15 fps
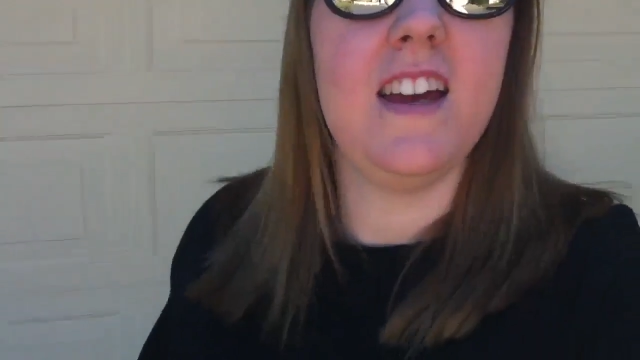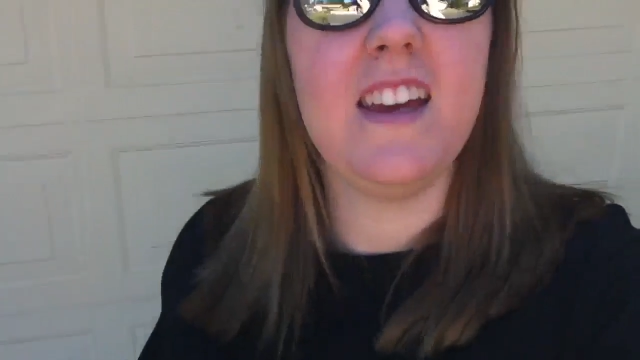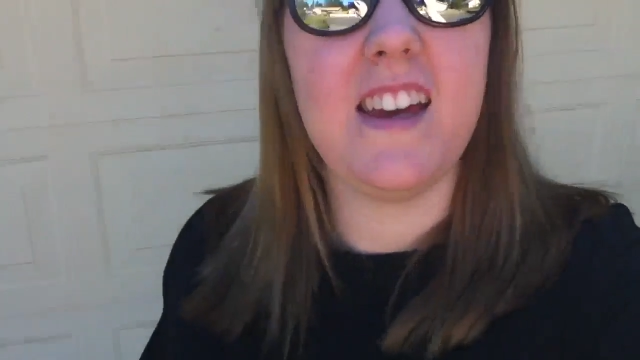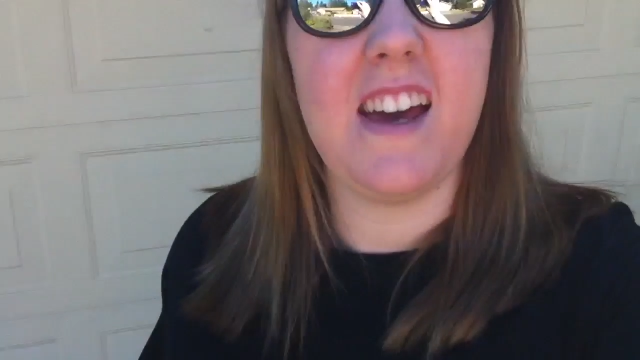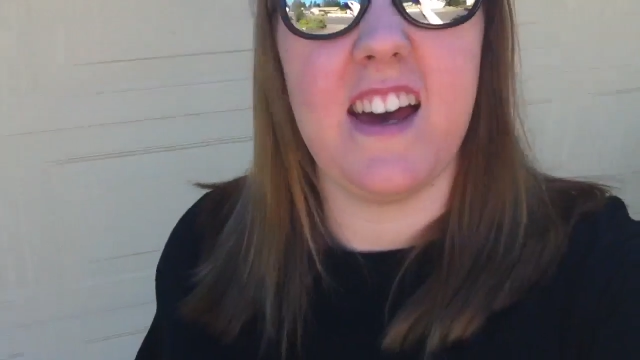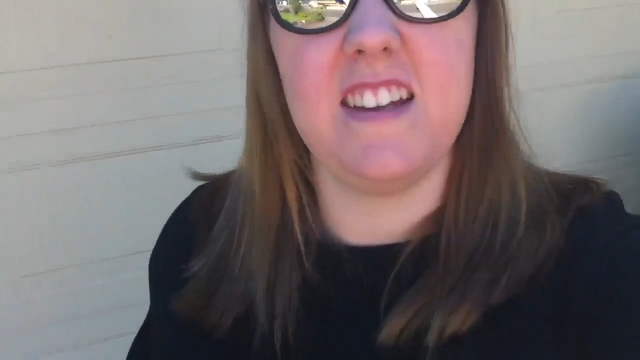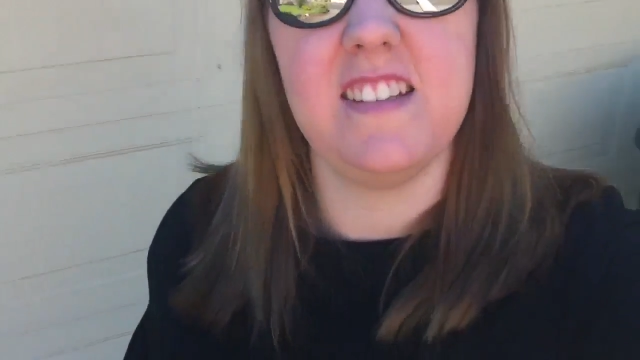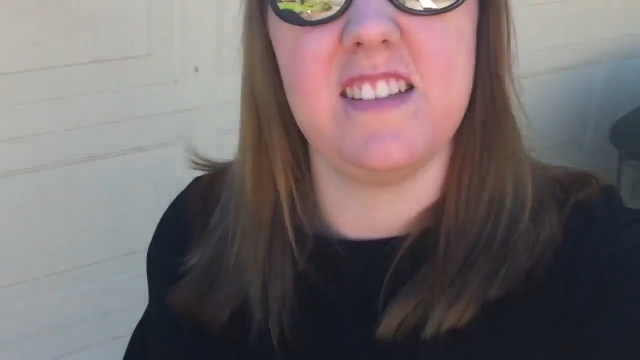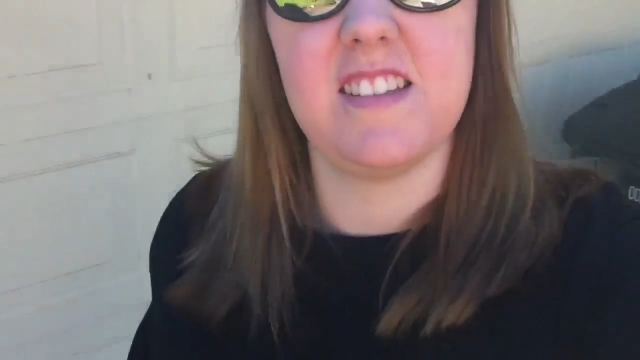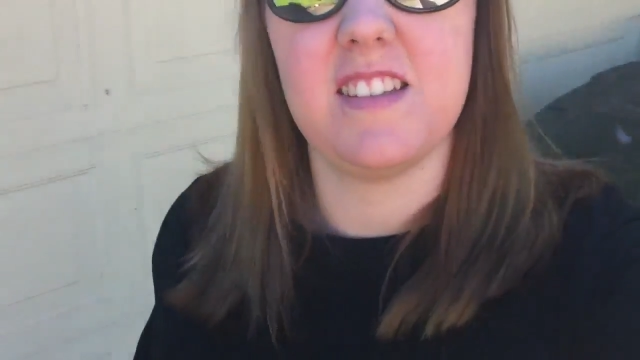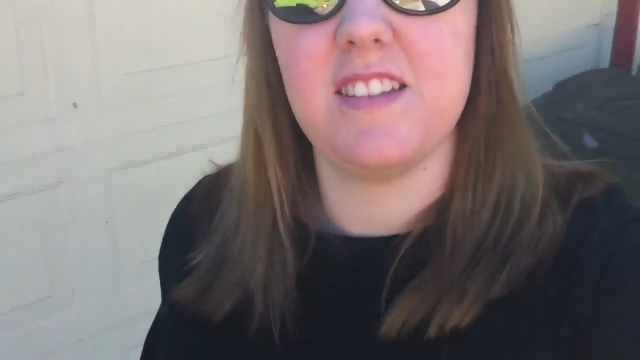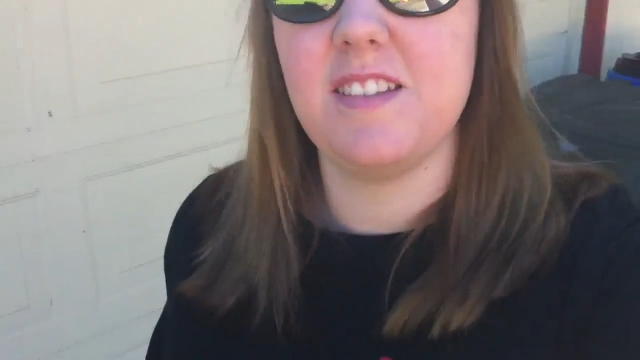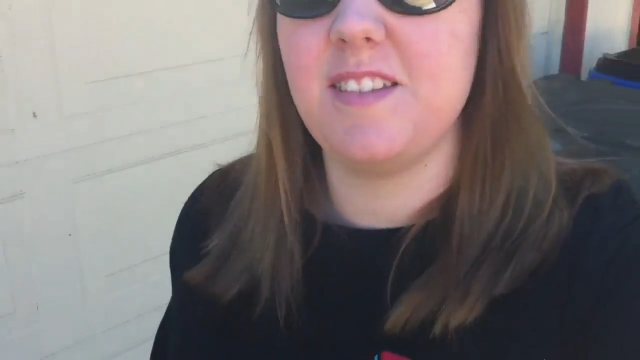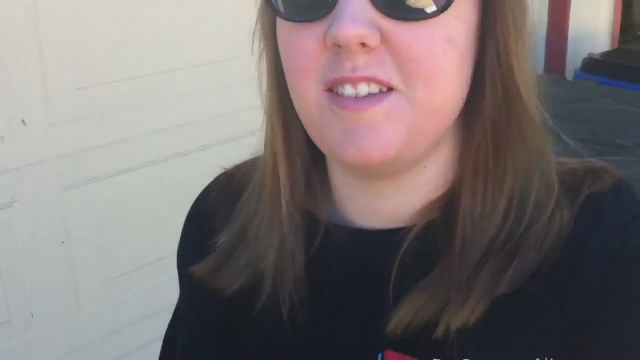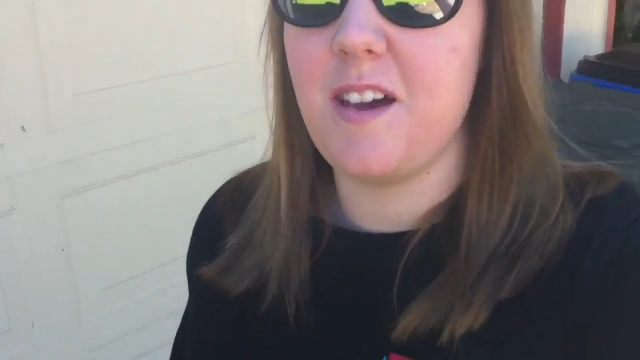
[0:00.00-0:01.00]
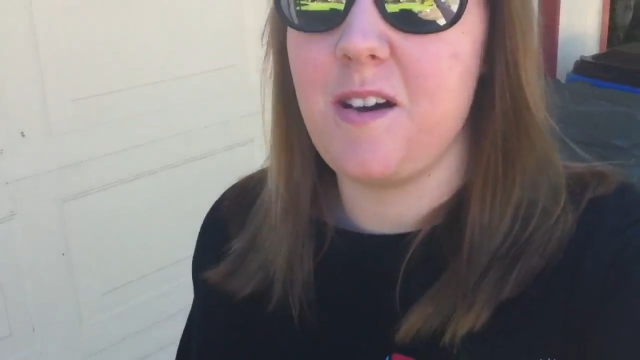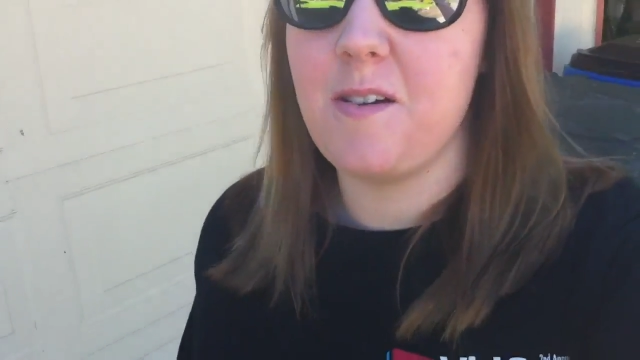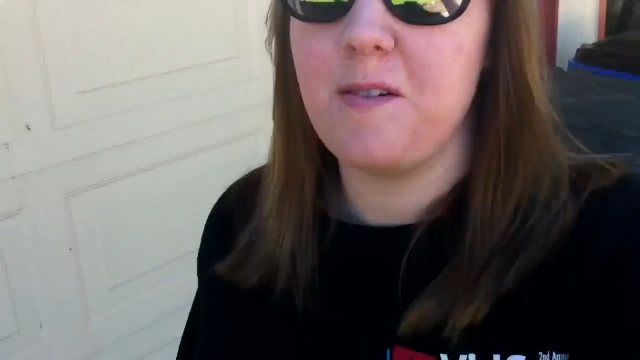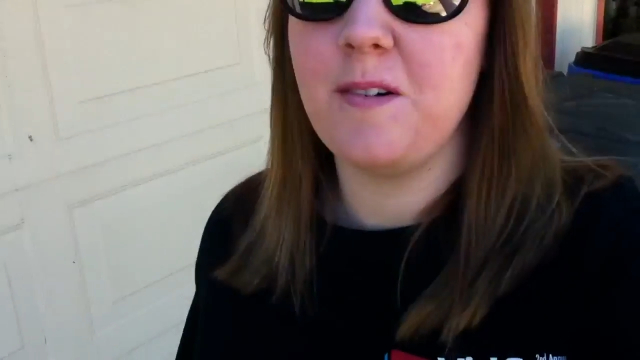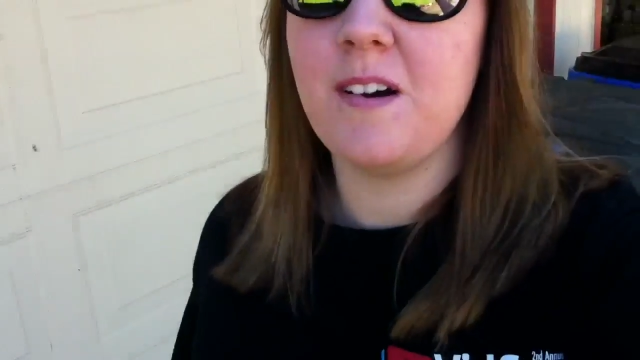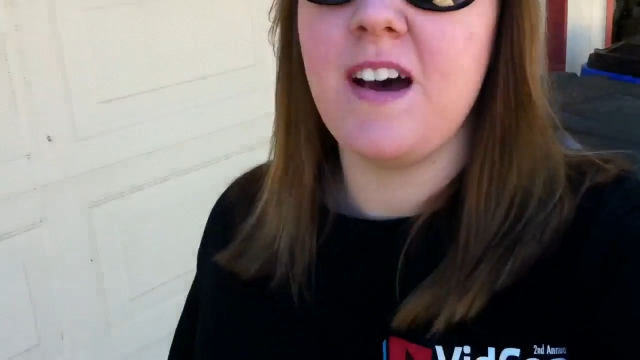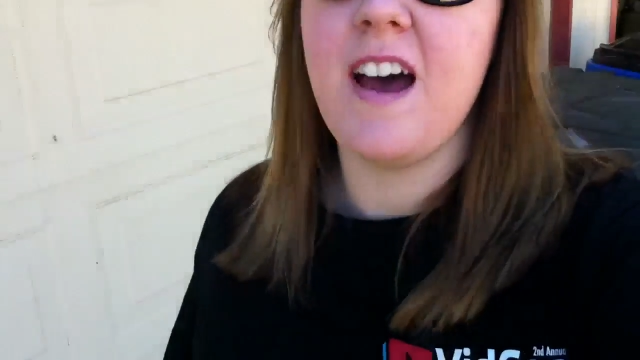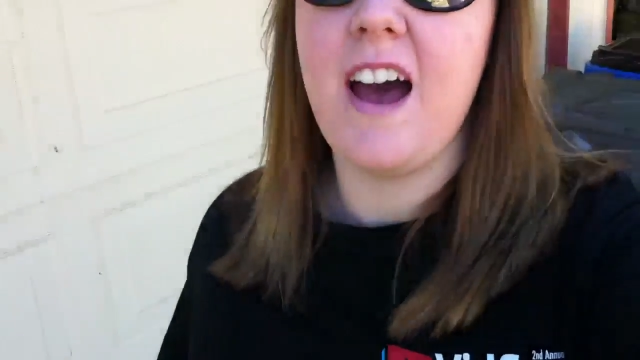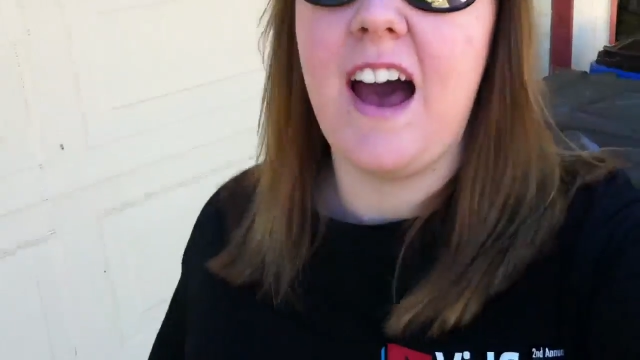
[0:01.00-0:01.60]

Hey guys, so